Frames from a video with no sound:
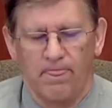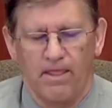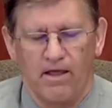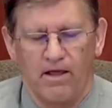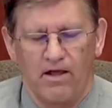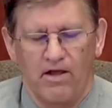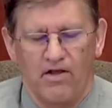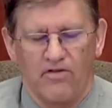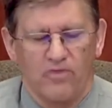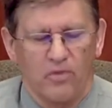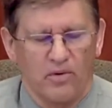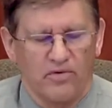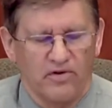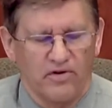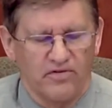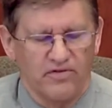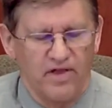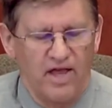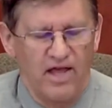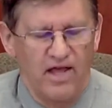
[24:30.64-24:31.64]
So what they're
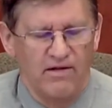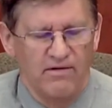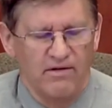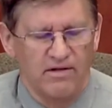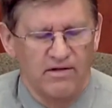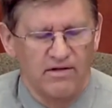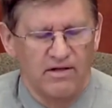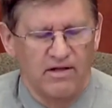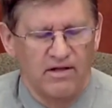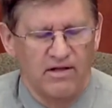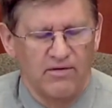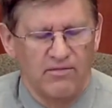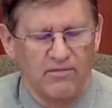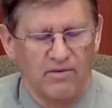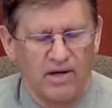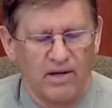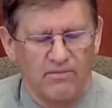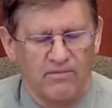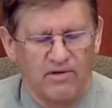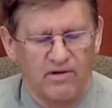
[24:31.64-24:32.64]
saying, what
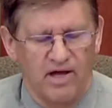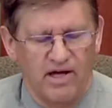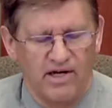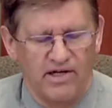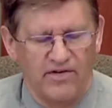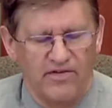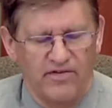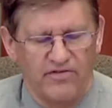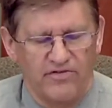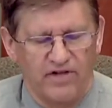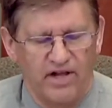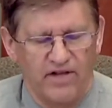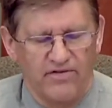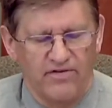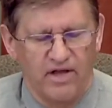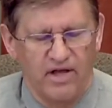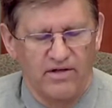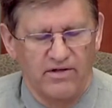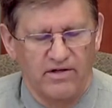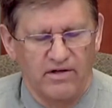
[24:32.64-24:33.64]
I'm cutting to the chase
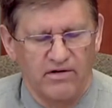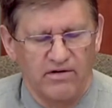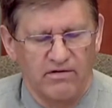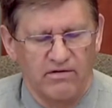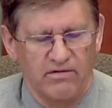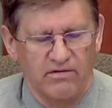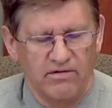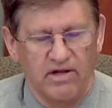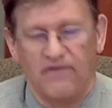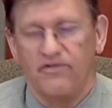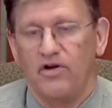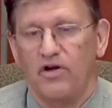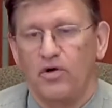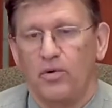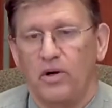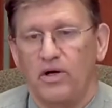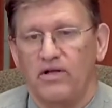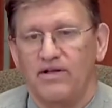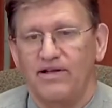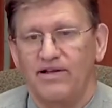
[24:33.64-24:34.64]
on here, not very
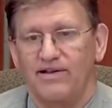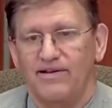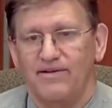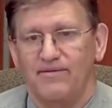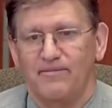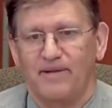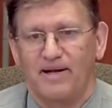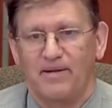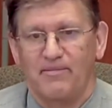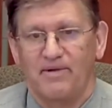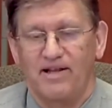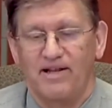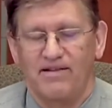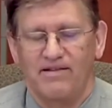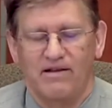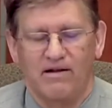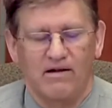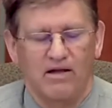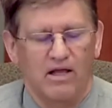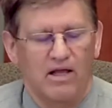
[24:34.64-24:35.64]
quickly, but I'm getting
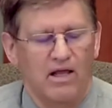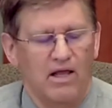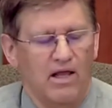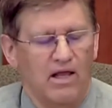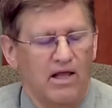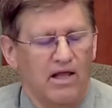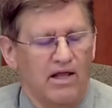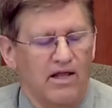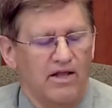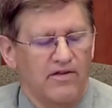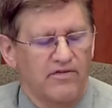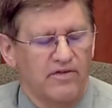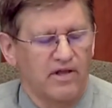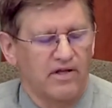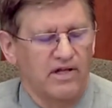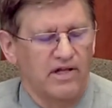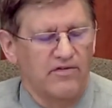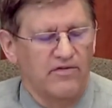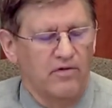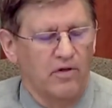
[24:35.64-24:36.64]
there, is that
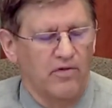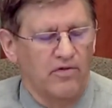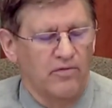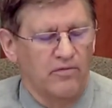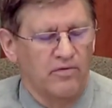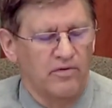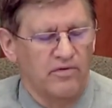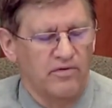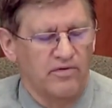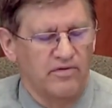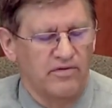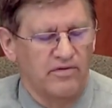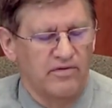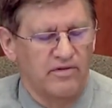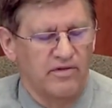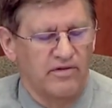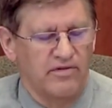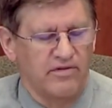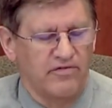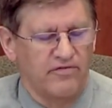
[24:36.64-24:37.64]
even though
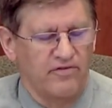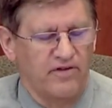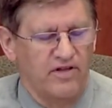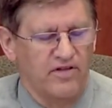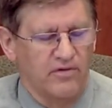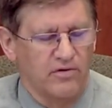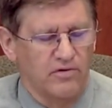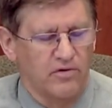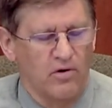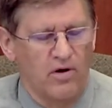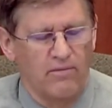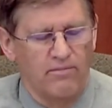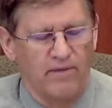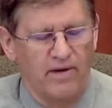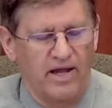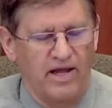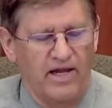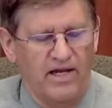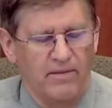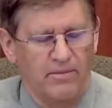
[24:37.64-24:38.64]
the fees will go up by
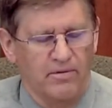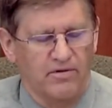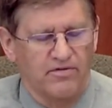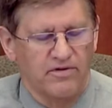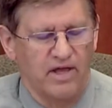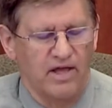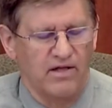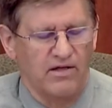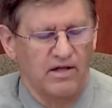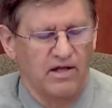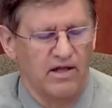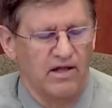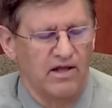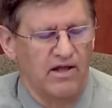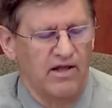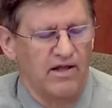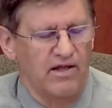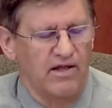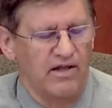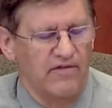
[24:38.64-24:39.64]
80%,
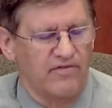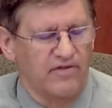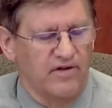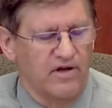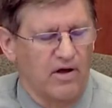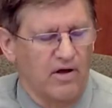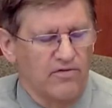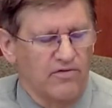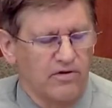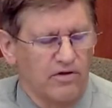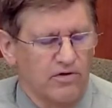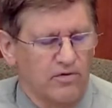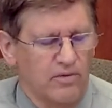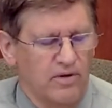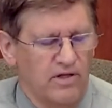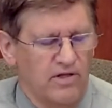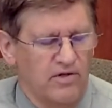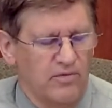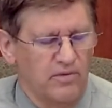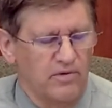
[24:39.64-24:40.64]
if the council
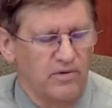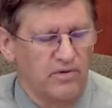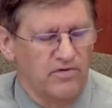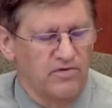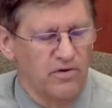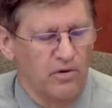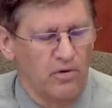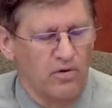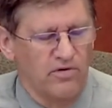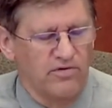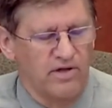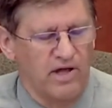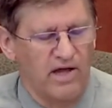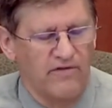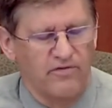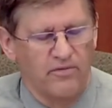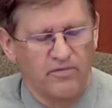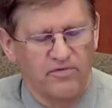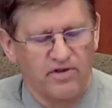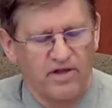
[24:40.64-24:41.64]
agreed to reduce the hold time
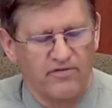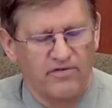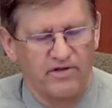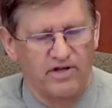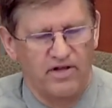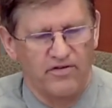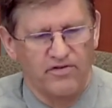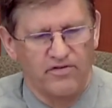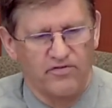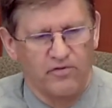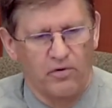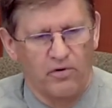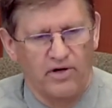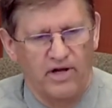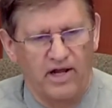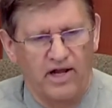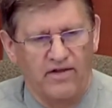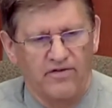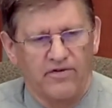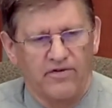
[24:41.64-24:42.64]
from 7 days to 4
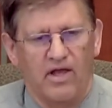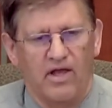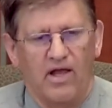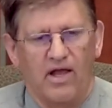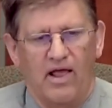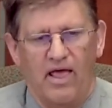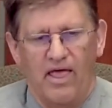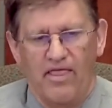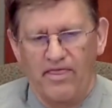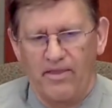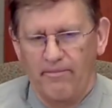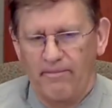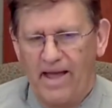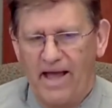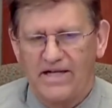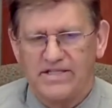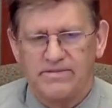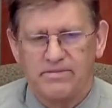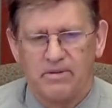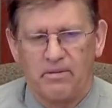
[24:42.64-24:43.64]
days, the
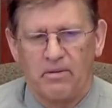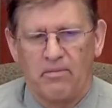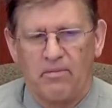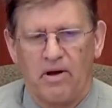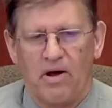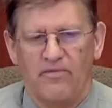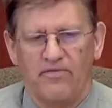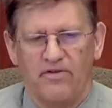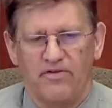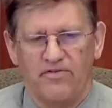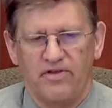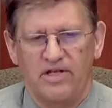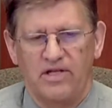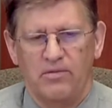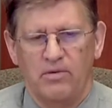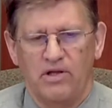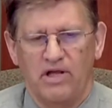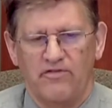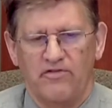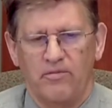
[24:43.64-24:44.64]
maximum amount the city
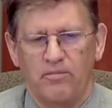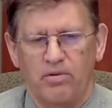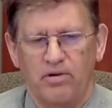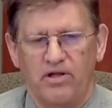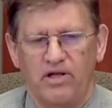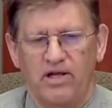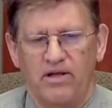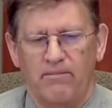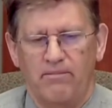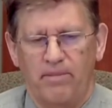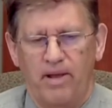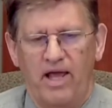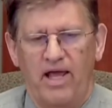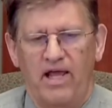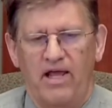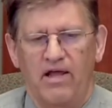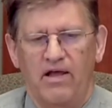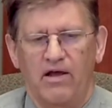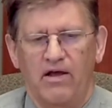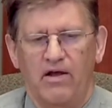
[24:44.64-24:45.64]
will ever
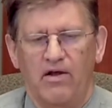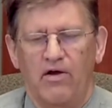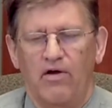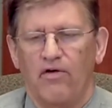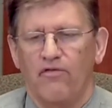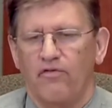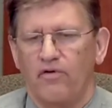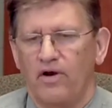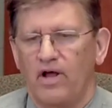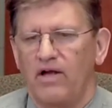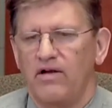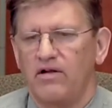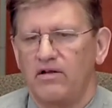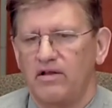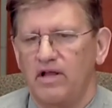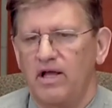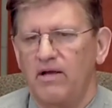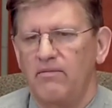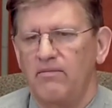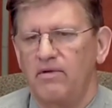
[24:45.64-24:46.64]
pay for an
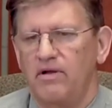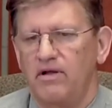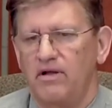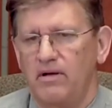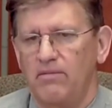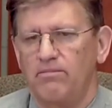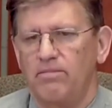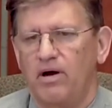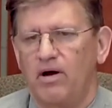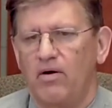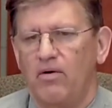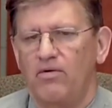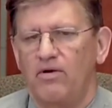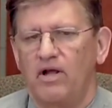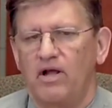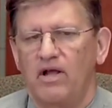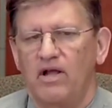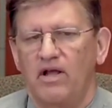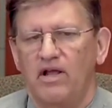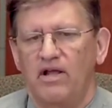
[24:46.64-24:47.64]
unclaimed impound
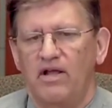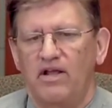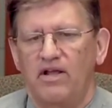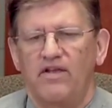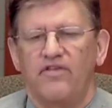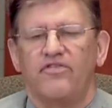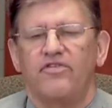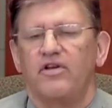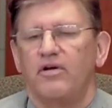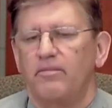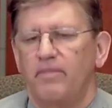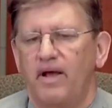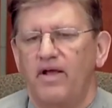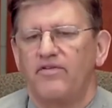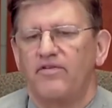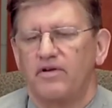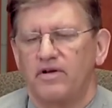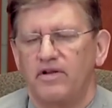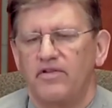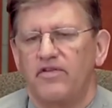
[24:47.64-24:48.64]
is still
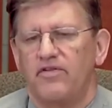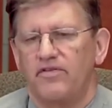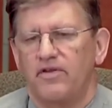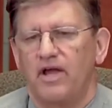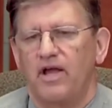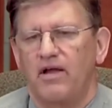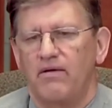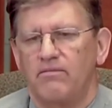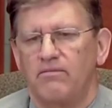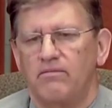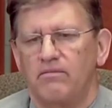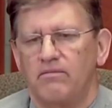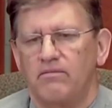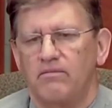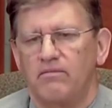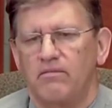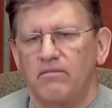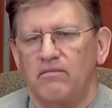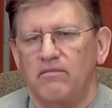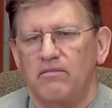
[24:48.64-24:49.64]
basically the same.
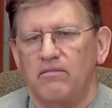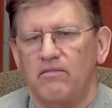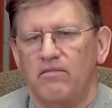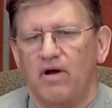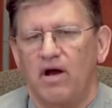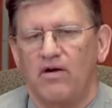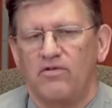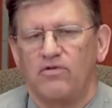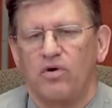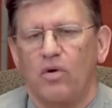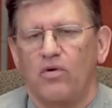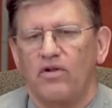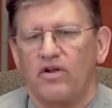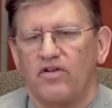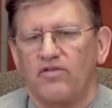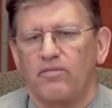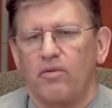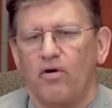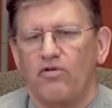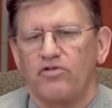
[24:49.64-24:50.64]
Our total
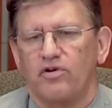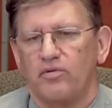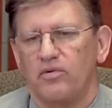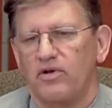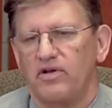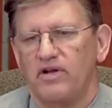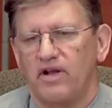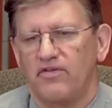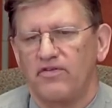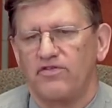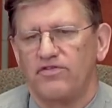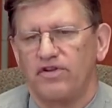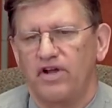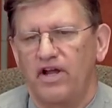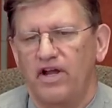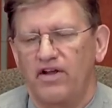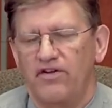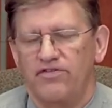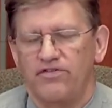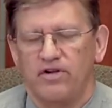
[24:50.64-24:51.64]
exposure really doesn't
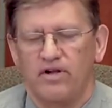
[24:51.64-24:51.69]
change.